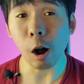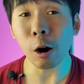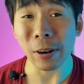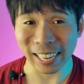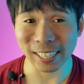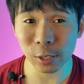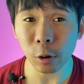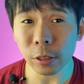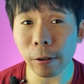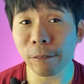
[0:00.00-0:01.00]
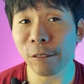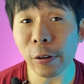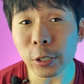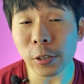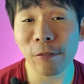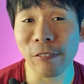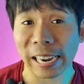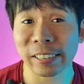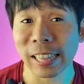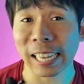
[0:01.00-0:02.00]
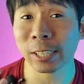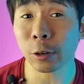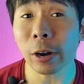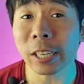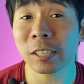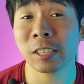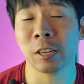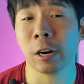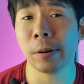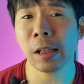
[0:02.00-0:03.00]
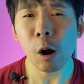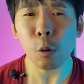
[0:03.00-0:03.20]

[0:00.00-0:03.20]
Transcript: Alright, so the first factor that's going to determine